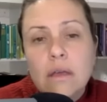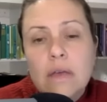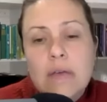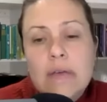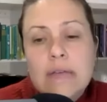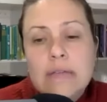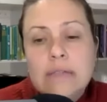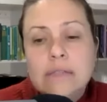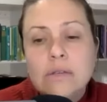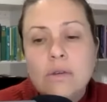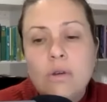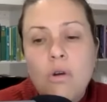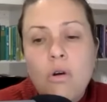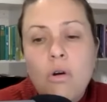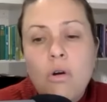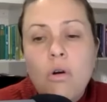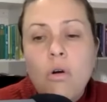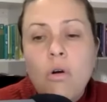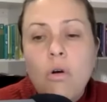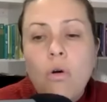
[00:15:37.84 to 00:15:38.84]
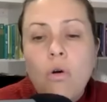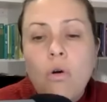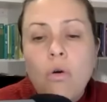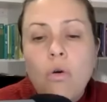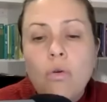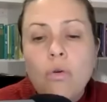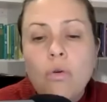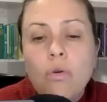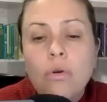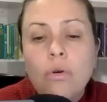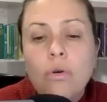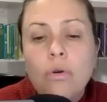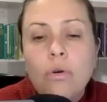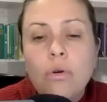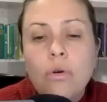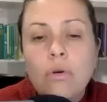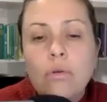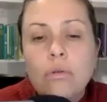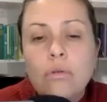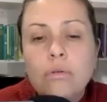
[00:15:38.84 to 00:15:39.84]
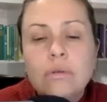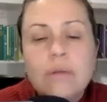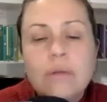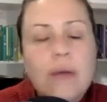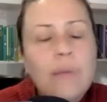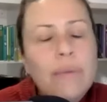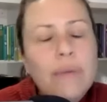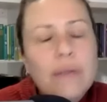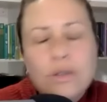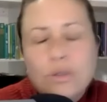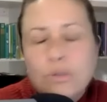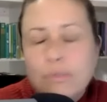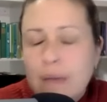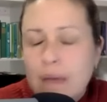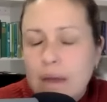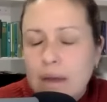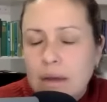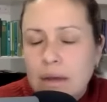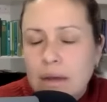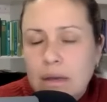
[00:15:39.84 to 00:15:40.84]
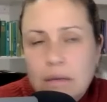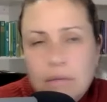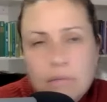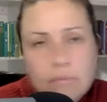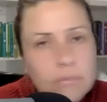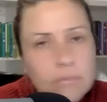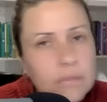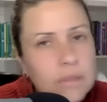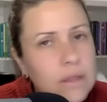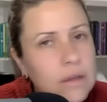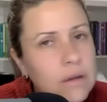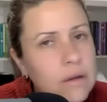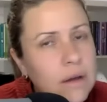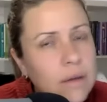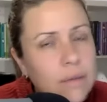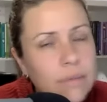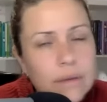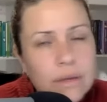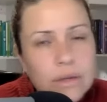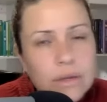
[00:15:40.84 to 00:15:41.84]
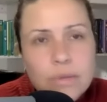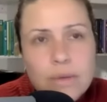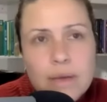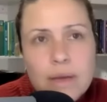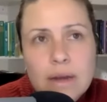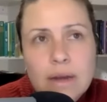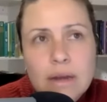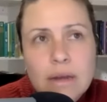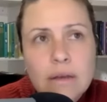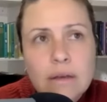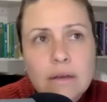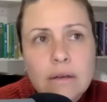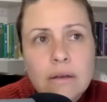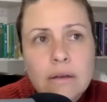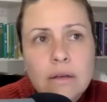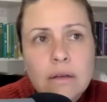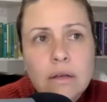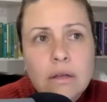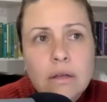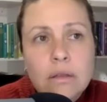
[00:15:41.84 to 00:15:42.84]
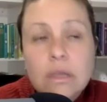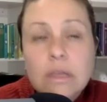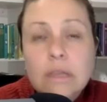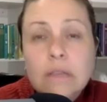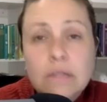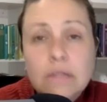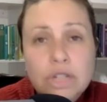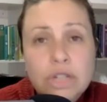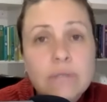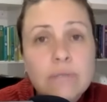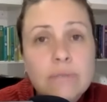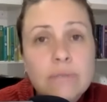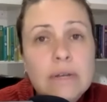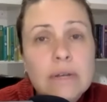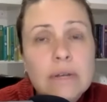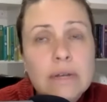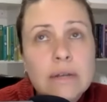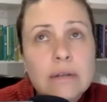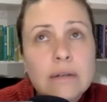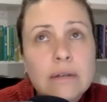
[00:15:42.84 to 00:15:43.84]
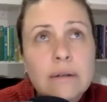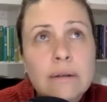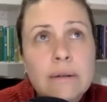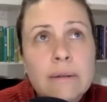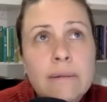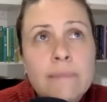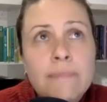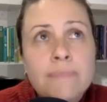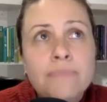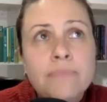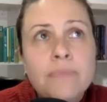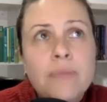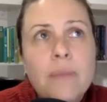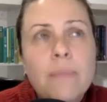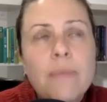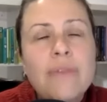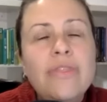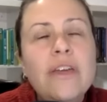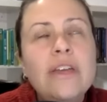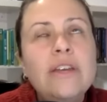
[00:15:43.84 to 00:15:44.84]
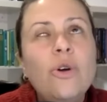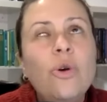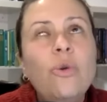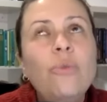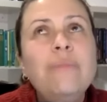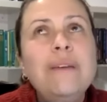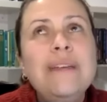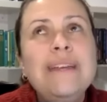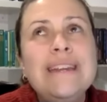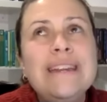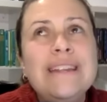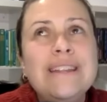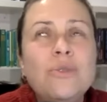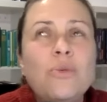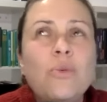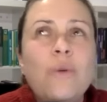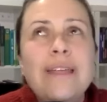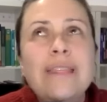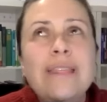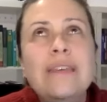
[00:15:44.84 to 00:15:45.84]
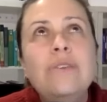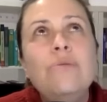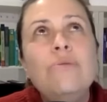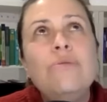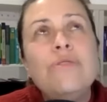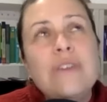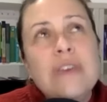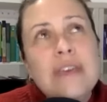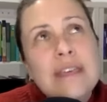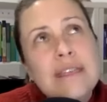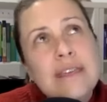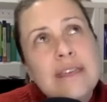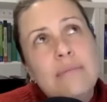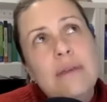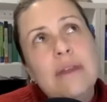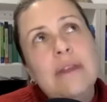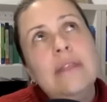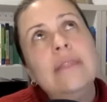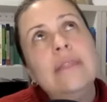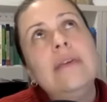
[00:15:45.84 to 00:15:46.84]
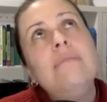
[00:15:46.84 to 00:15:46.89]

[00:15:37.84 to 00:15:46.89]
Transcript: It's all not being dramatic. They're not being dramatic. They legit mean it, but they don't mean it in the way that you think they mean it.